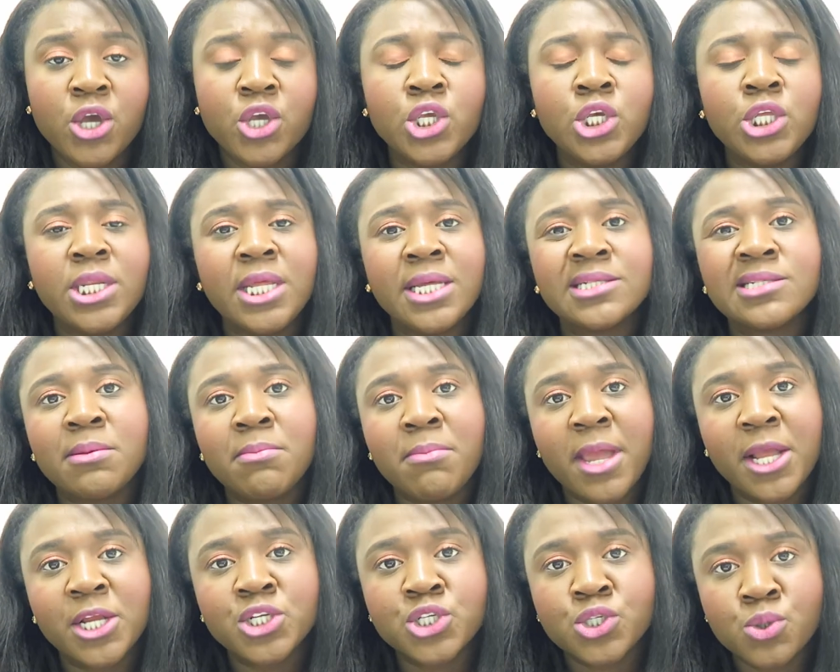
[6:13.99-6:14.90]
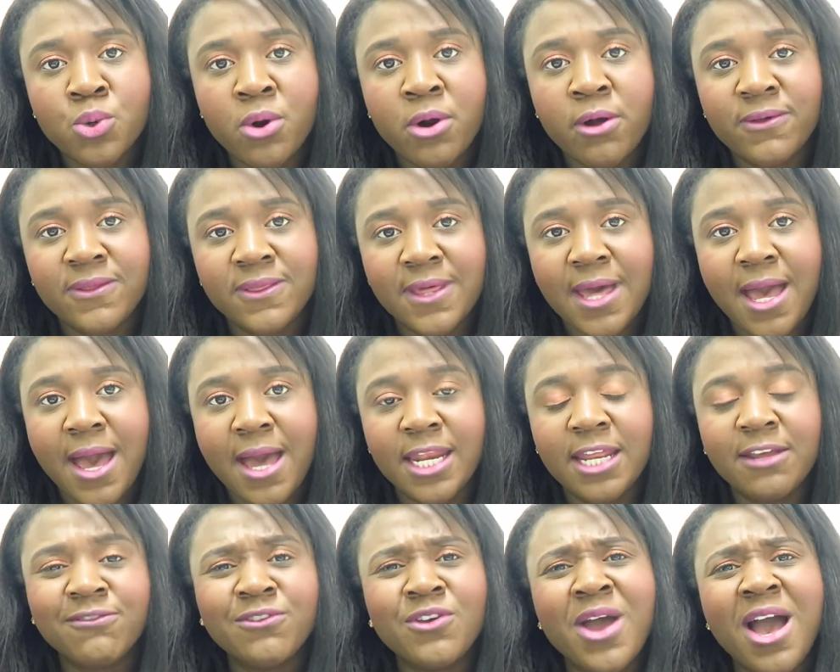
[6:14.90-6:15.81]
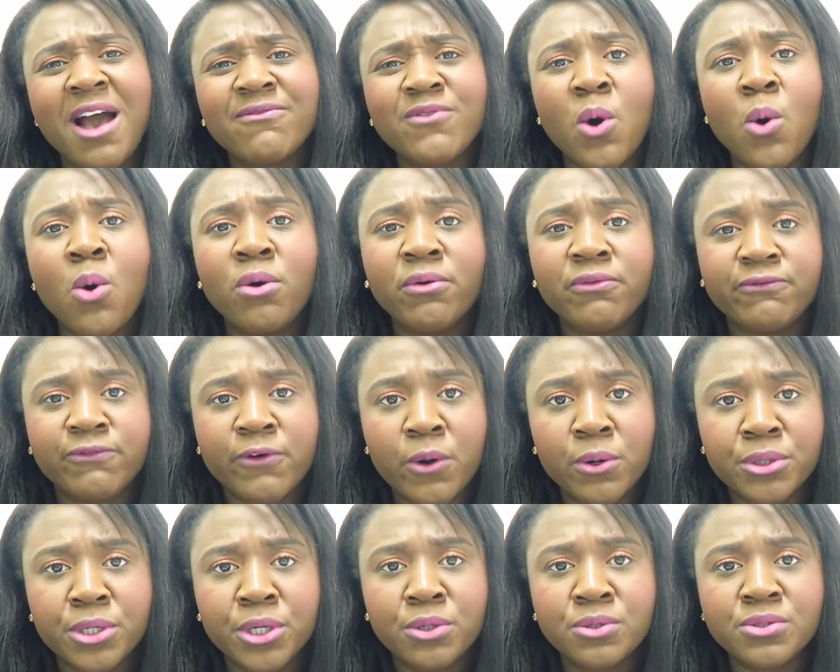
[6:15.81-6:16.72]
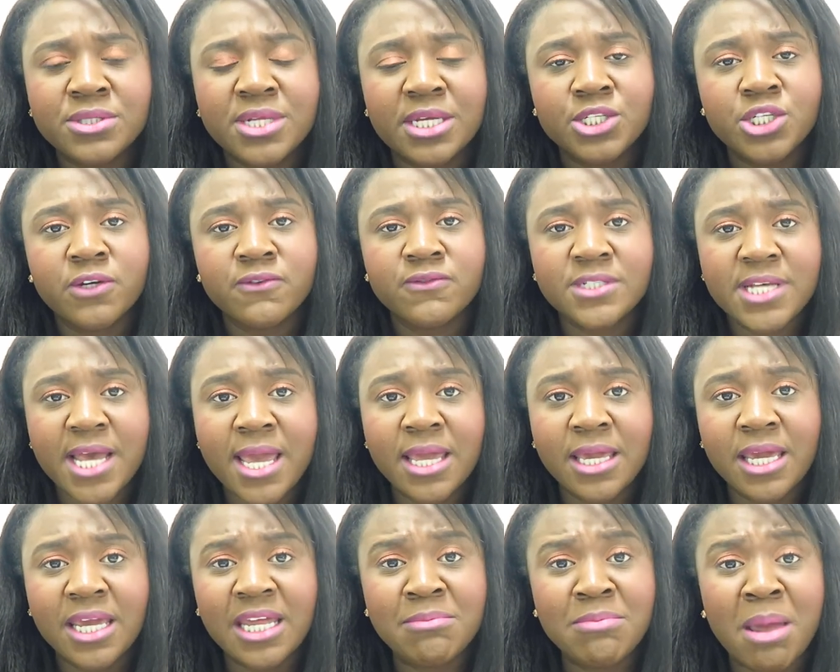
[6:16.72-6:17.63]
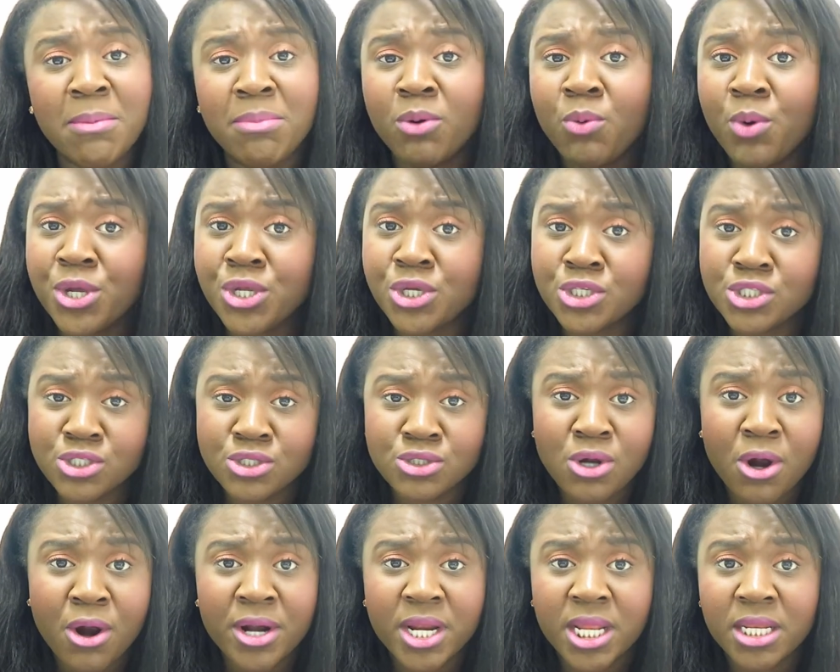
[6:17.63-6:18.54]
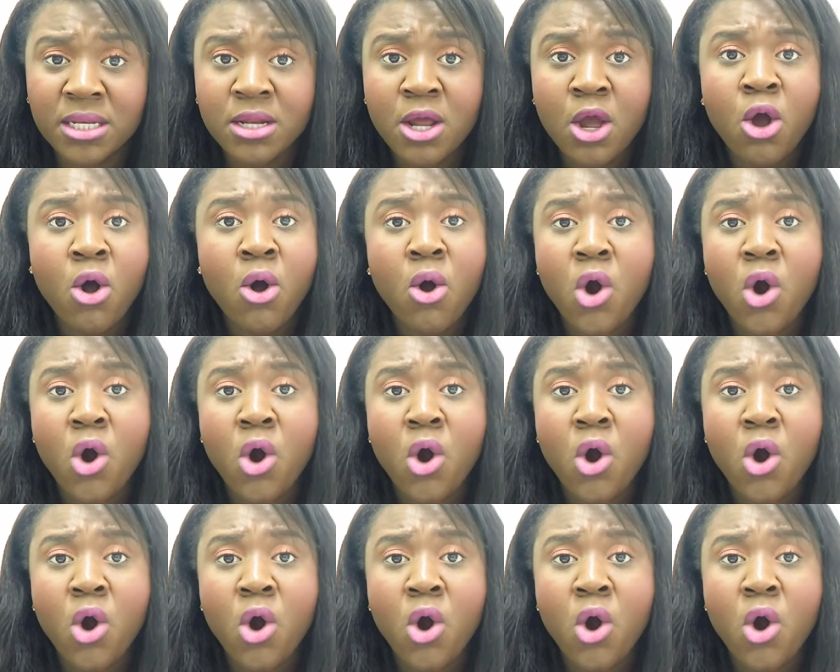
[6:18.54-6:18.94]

You need to make sure that if you have old photos that you have taken, maybe when you started,